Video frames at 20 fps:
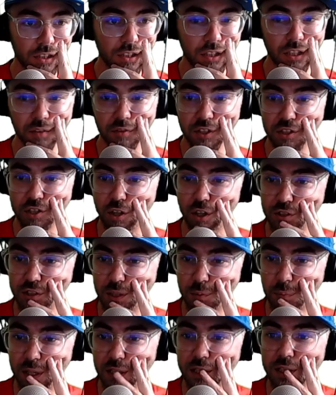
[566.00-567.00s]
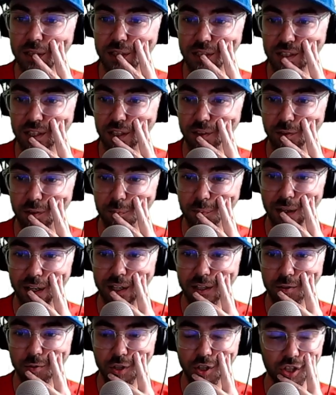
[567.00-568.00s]
Cozzy Pickett, Stephen
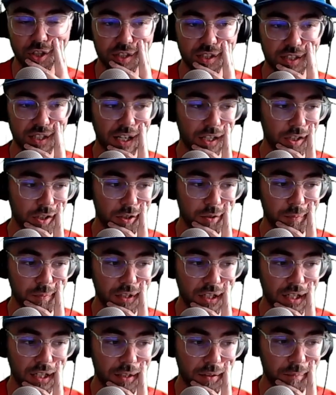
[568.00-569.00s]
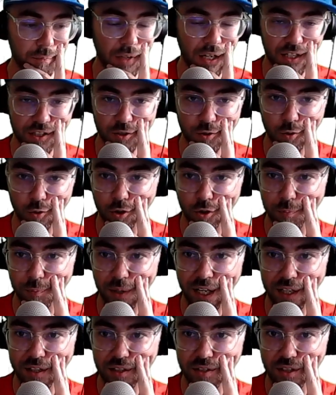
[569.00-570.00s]
May, Christian Salem and Max Gawn
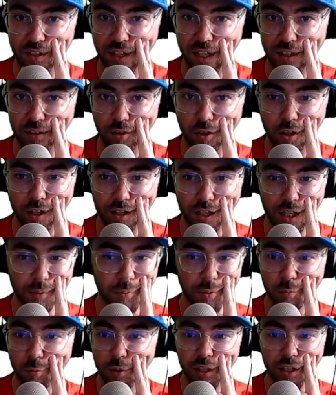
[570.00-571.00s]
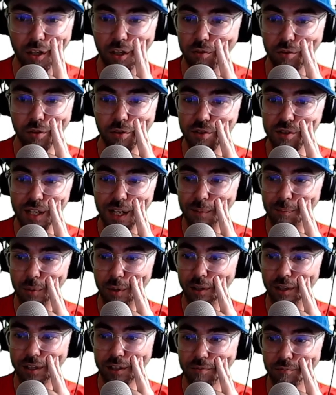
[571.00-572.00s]
back into that lineup, and we don't lose that
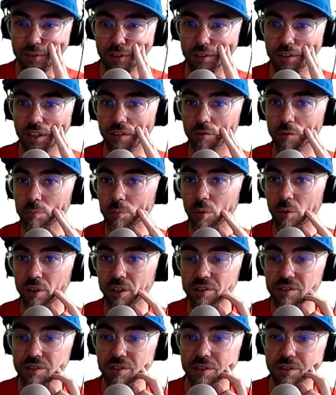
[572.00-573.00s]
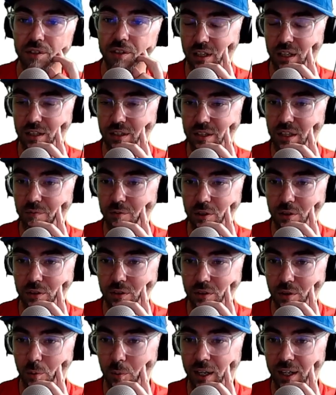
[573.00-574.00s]
by 11 points. And
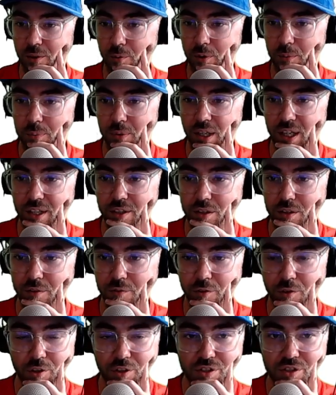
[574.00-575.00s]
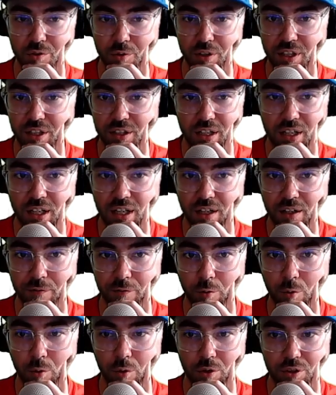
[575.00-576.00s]
given the way that we played in the first
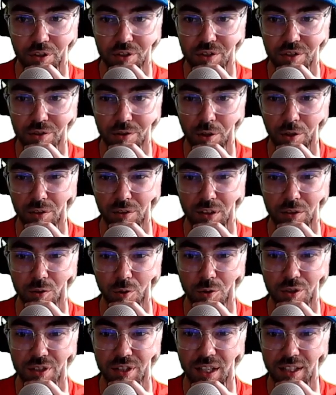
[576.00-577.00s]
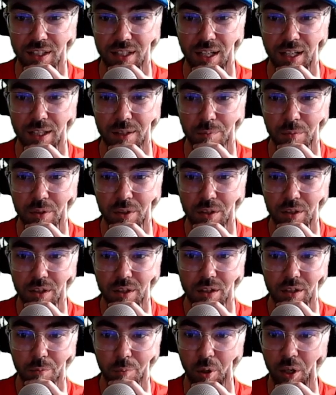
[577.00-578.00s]
3.5 quarters, to only lose that game
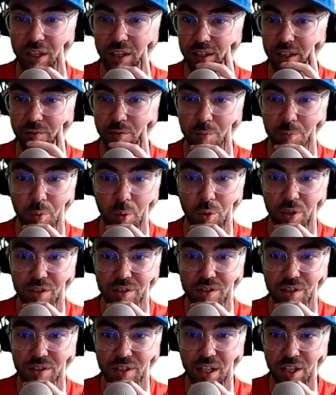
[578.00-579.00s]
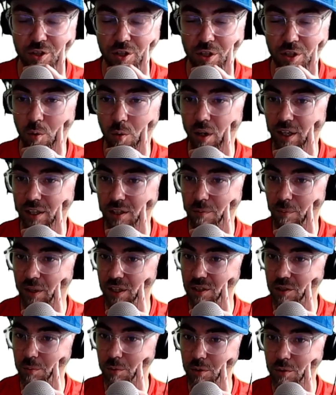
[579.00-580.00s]
by 11 points is actually quite
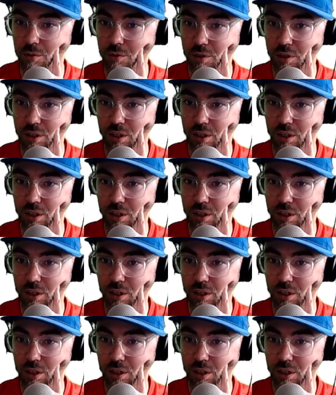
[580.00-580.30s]
commendable.